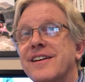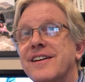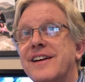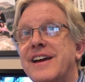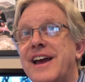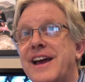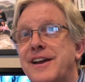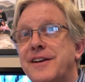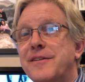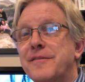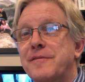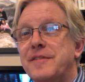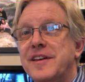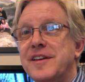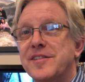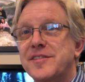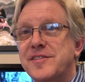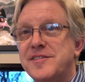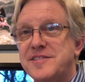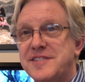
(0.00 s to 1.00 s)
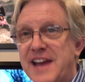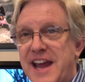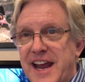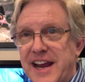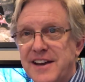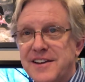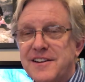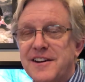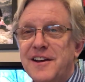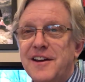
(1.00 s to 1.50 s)
head of the
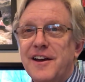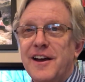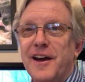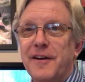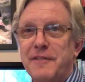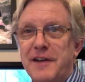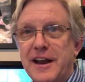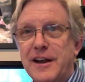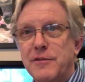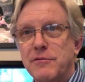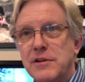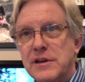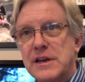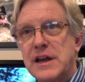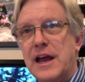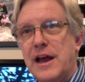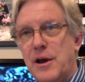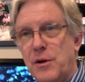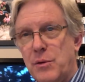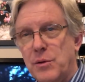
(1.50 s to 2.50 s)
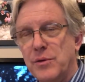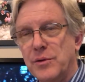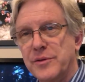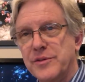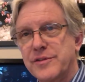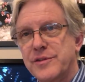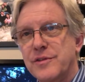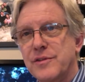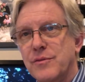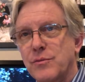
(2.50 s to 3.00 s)
estate of Henry
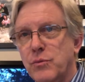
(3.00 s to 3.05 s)
Cowell's